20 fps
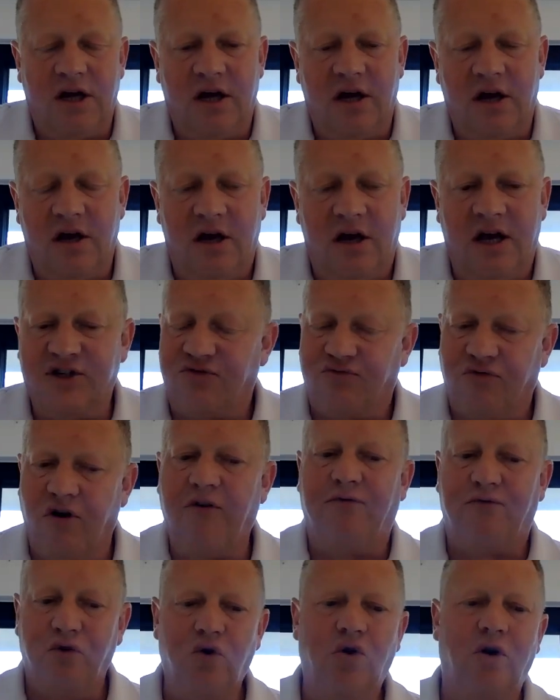as a
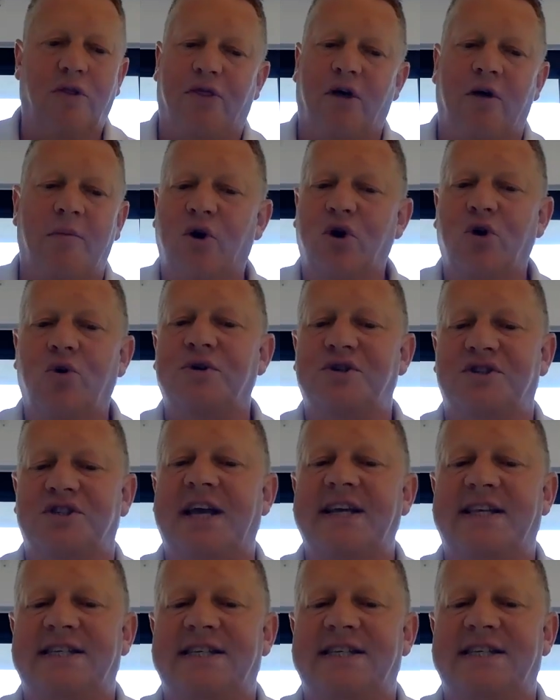rough rule of thumb, I always
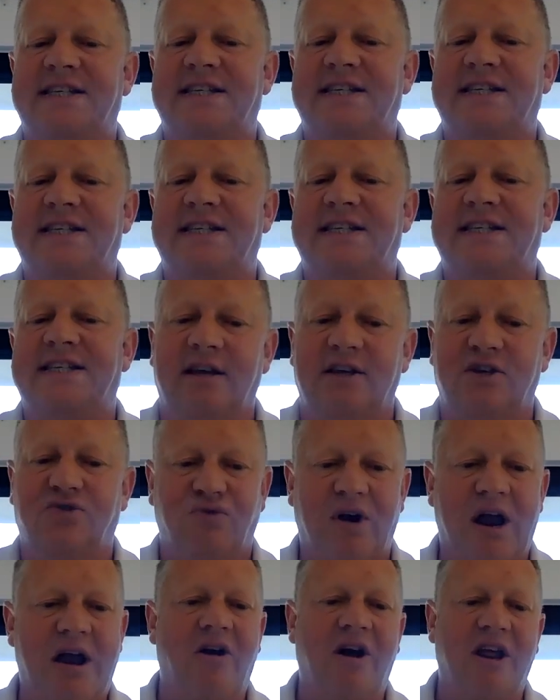say 10%. It's
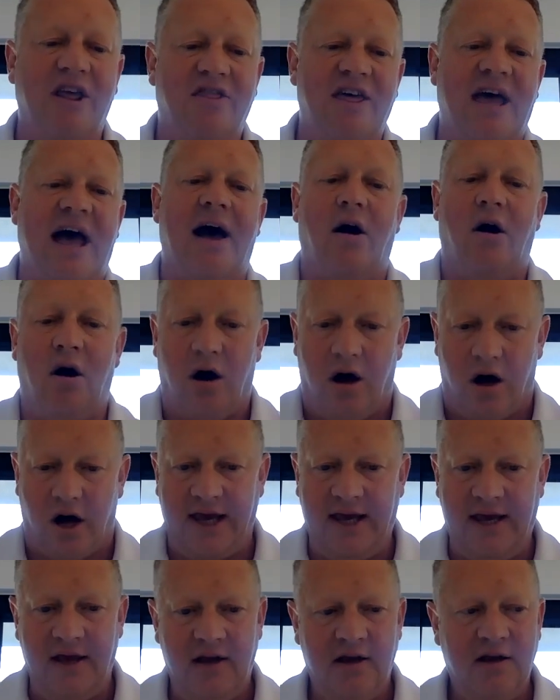rarely that
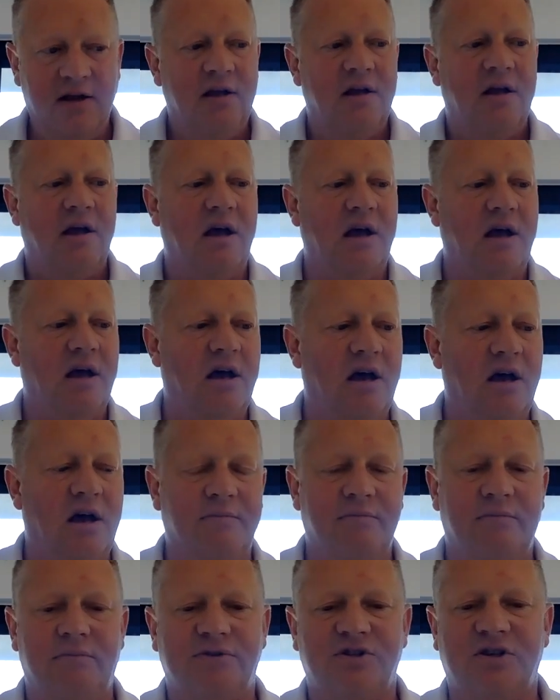high.
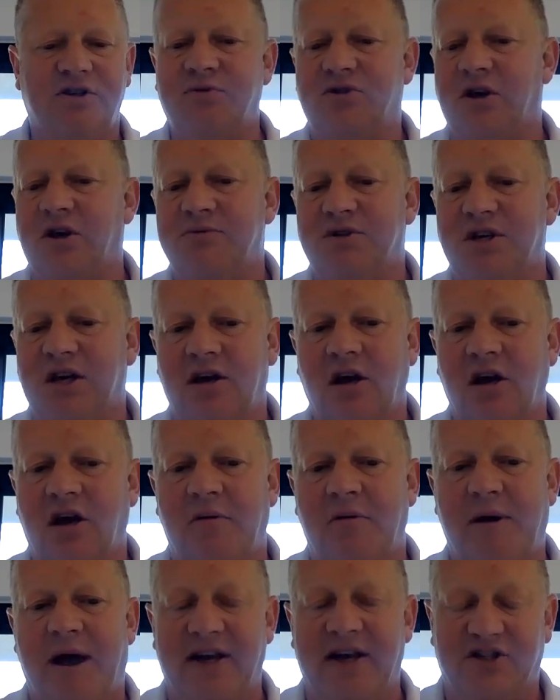Sometimes it can
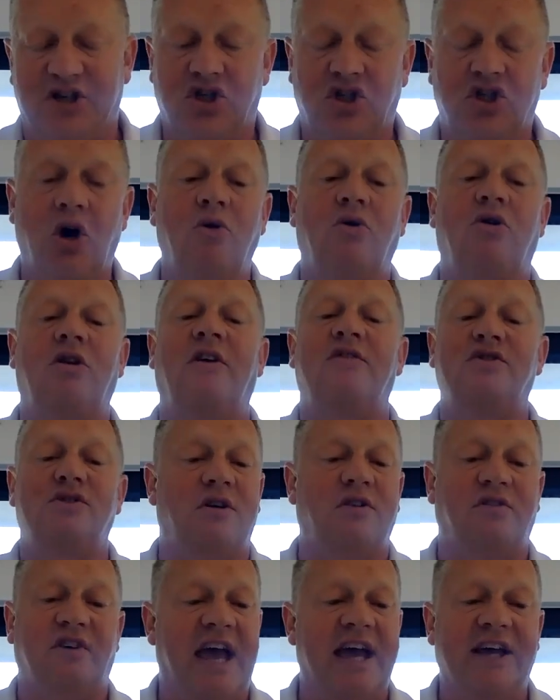come out as a total of
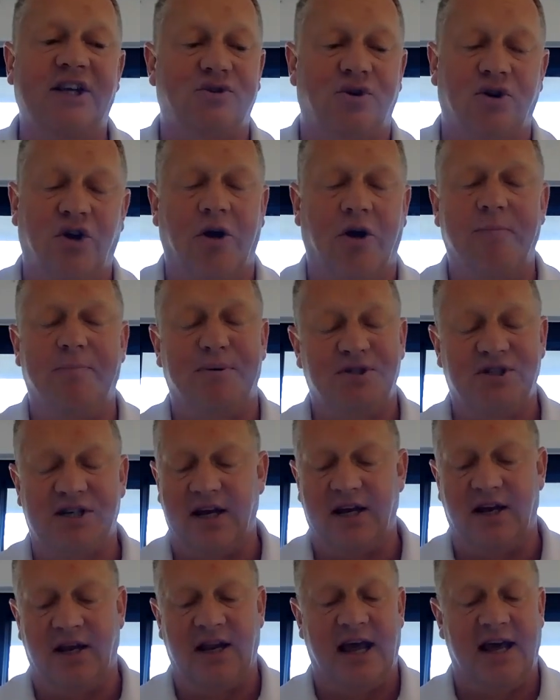sort of 8 or
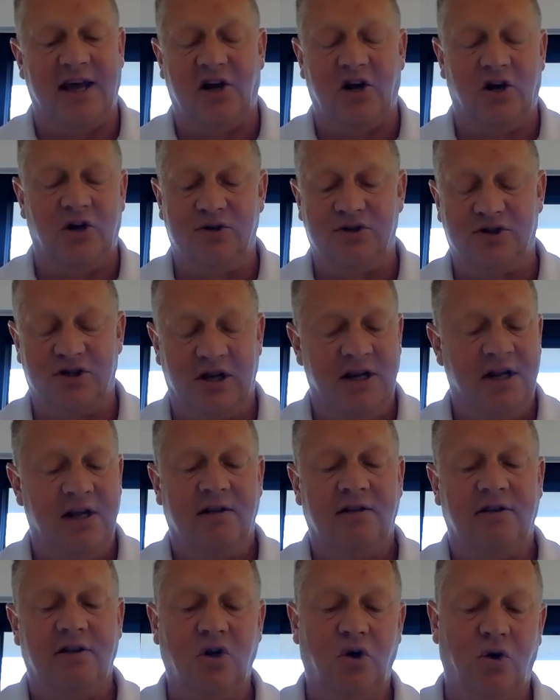9%, and that includes
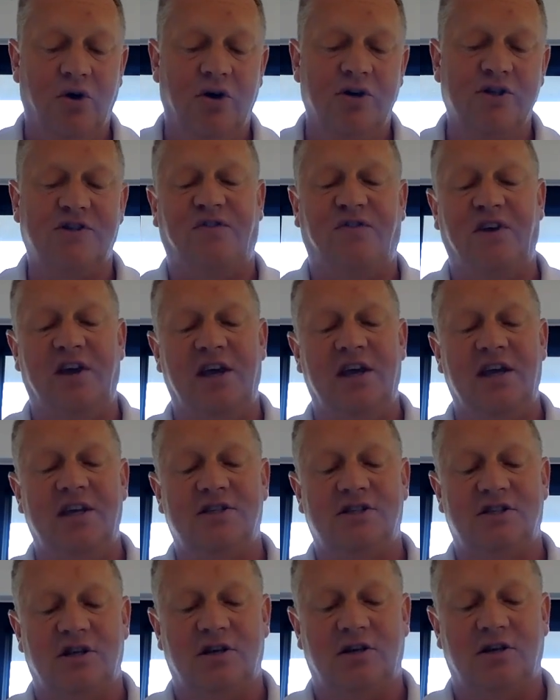the lawyer's
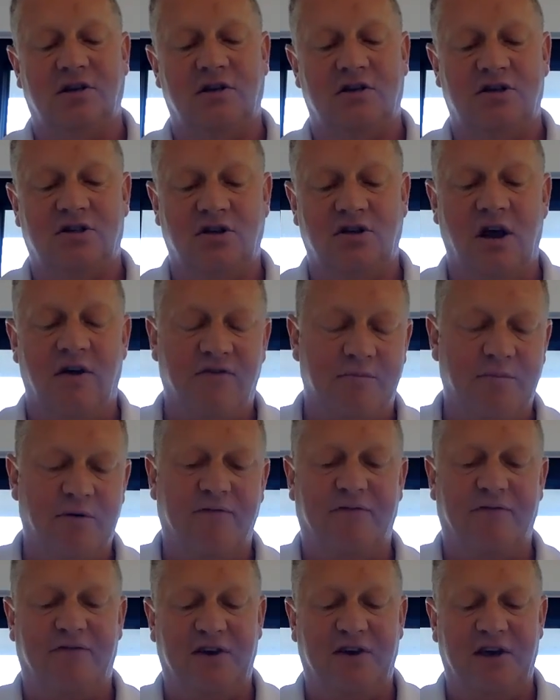fees, the
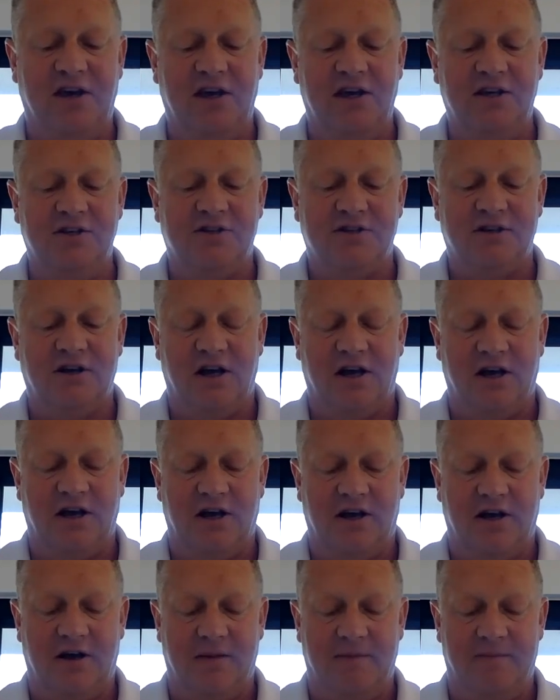government fees,
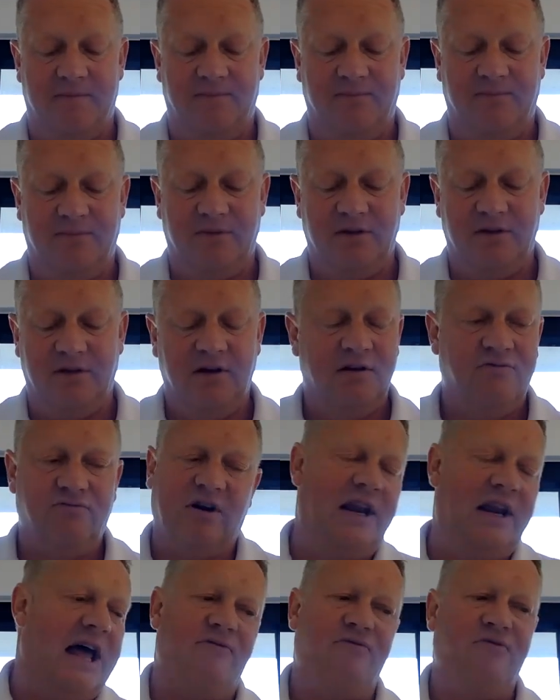
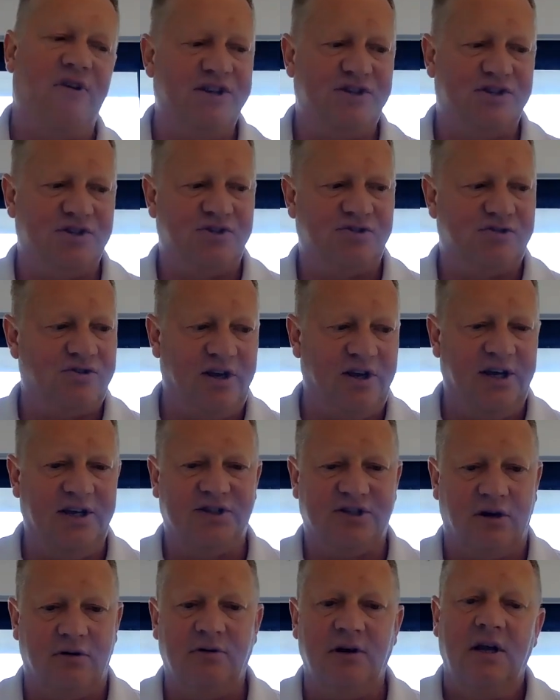land registry.
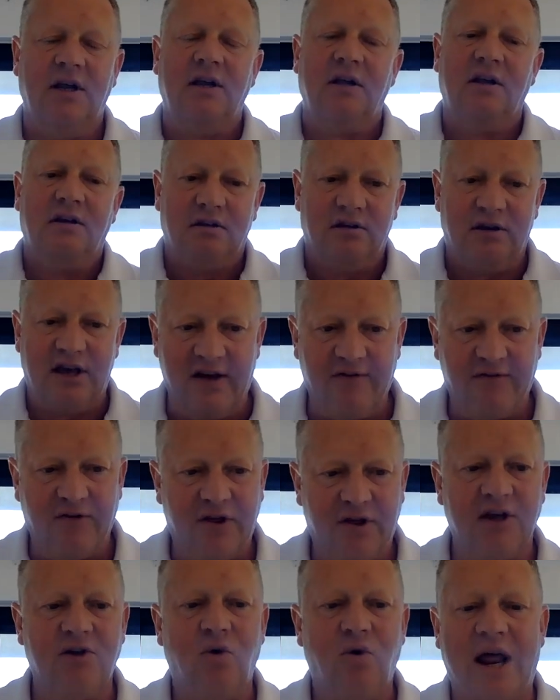So
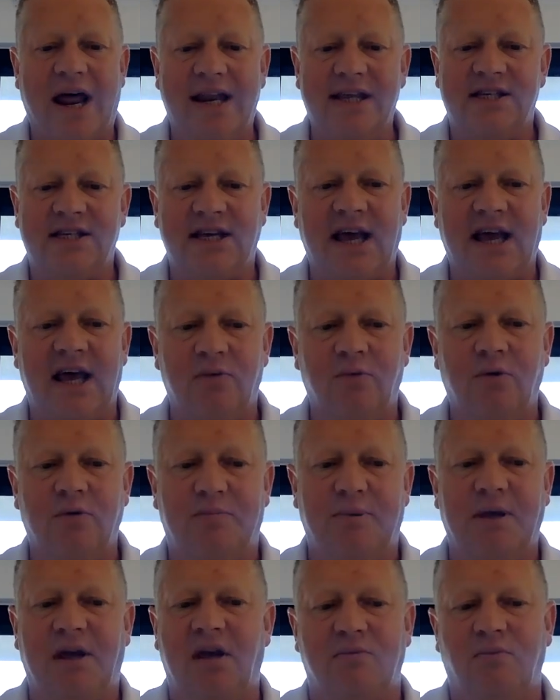everything all added together would
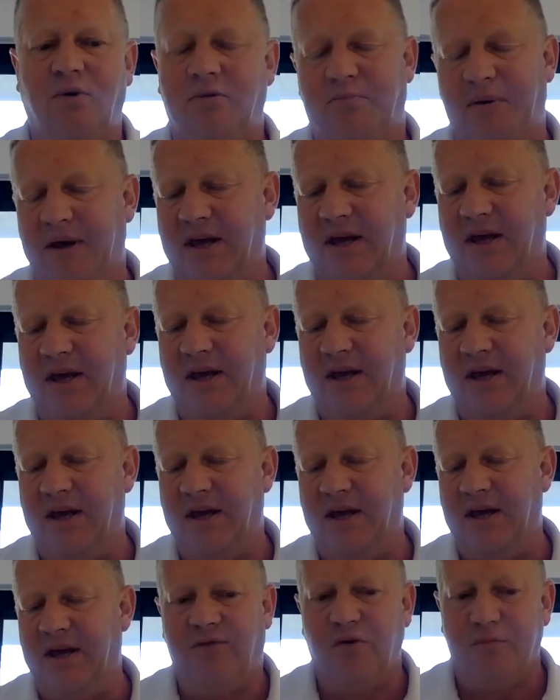be
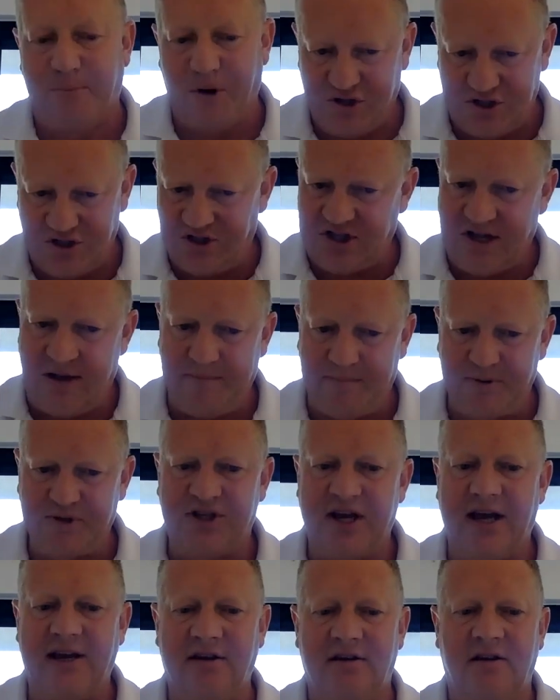if you budget
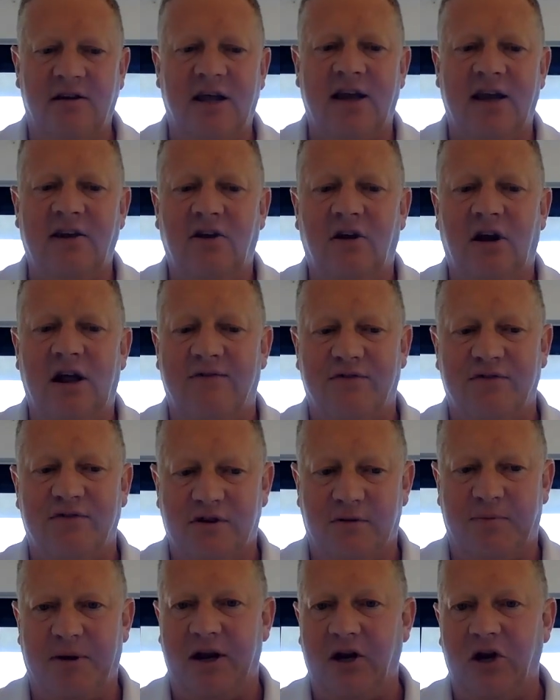10%, and then you'll have
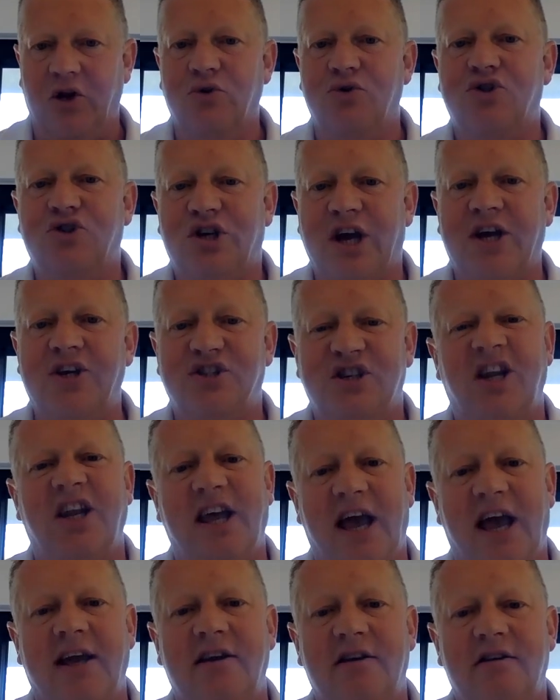a bit of loose change at
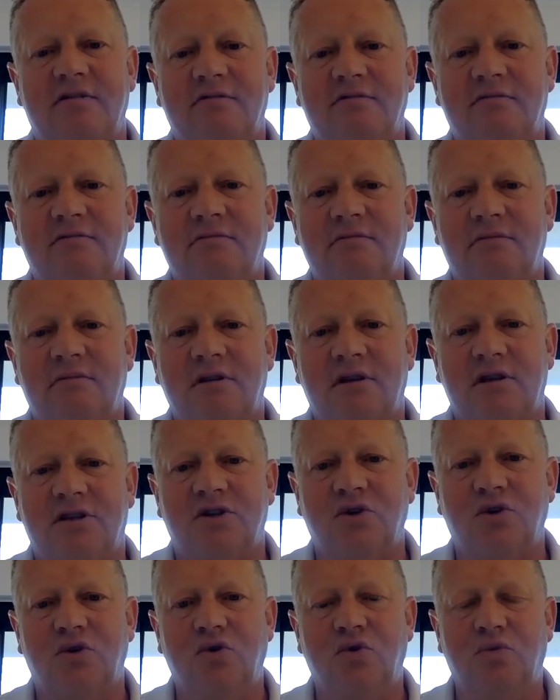the end
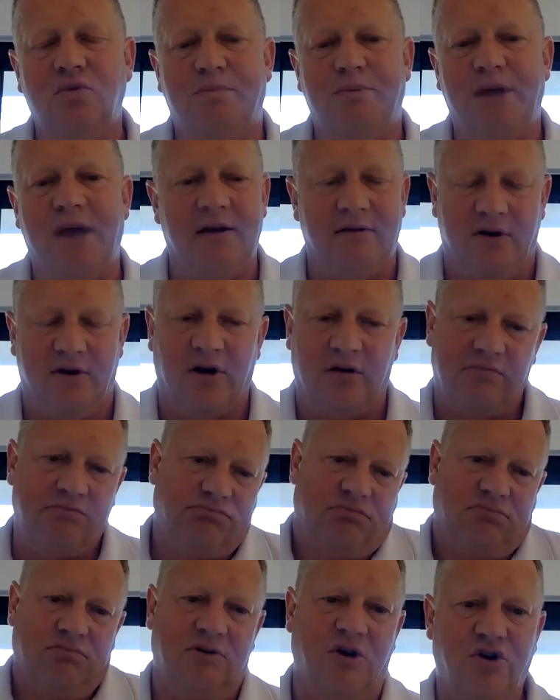to be,
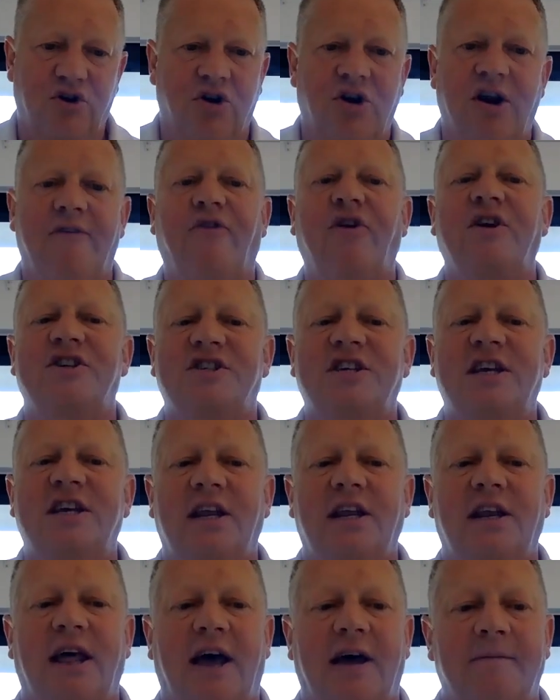you're never
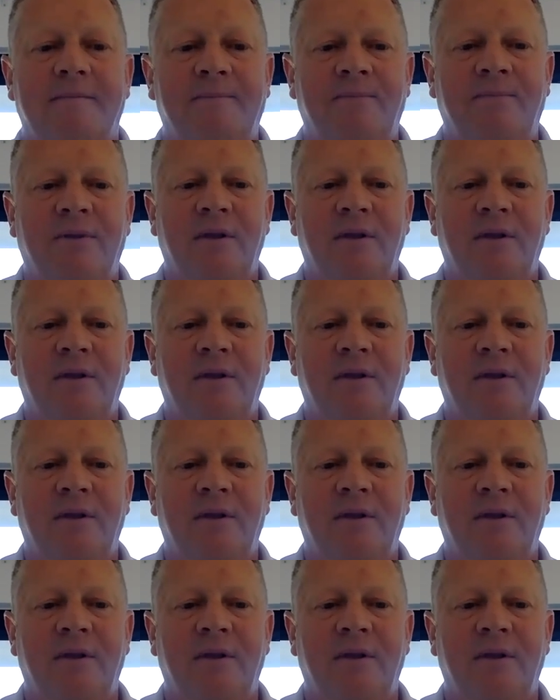exceeding that.